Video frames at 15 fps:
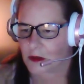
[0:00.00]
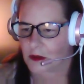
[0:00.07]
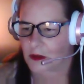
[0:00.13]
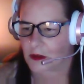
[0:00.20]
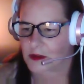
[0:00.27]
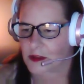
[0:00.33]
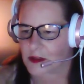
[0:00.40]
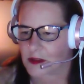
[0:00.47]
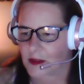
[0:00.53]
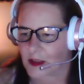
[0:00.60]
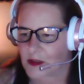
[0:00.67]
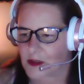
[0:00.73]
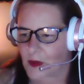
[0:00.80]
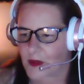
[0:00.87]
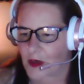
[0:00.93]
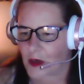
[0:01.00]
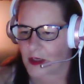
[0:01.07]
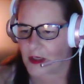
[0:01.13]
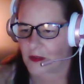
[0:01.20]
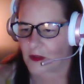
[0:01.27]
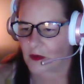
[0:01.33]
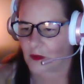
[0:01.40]
Leslie, that's why the dog
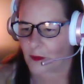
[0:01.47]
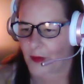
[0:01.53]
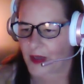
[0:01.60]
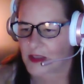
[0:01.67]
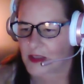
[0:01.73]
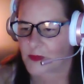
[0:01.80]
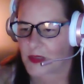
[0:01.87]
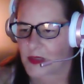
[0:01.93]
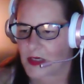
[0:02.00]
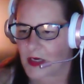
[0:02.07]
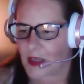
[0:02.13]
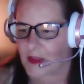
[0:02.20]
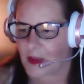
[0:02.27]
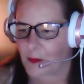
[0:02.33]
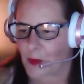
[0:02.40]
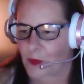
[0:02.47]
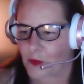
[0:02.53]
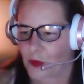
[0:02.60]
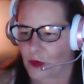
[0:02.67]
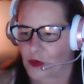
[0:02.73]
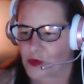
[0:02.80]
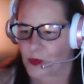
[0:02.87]
hid there in the basement. I think both
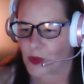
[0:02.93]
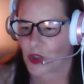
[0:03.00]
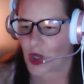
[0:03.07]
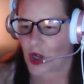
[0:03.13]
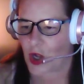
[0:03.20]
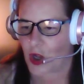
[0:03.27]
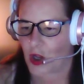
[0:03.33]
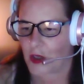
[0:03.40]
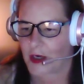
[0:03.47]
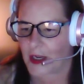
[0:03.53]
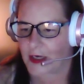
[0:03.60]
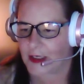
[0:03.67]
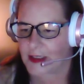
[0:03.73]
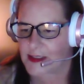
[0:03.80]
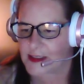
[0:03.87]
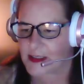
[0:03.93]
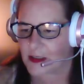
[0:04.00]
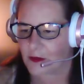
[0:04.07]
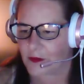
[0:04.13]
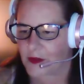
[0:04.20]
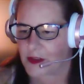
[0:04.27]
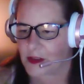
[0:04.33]
girls were gone, and he
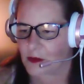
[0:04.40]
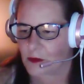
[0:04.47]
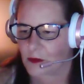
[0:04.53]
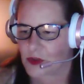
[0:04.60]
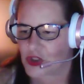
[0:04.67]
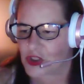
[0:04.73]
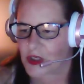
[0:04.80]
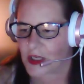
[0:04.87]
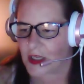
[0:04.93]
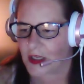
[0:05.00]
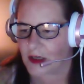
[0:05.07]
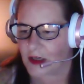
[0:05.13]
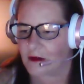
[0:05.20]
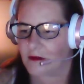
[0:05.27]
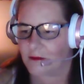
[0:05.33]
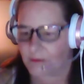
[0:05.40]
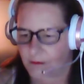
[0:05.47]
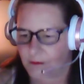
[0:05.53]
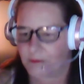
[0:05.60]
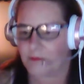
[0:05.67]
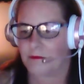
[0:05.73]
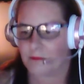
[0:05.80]
sealed the deal with Shanann.
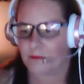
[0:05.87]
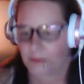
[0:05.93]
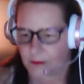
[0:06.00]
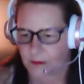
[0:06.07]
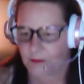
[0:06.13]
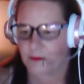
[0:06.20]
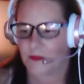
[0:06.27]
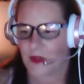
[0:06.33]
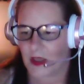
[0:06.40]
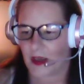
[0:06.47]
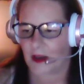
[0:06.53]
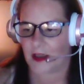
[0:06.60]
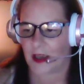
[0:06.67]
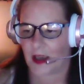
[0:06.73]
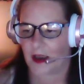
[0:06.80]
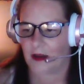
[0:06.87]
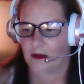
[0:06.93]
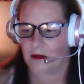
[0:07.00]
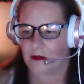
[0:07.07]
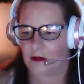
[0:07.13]
Yeah, Kat.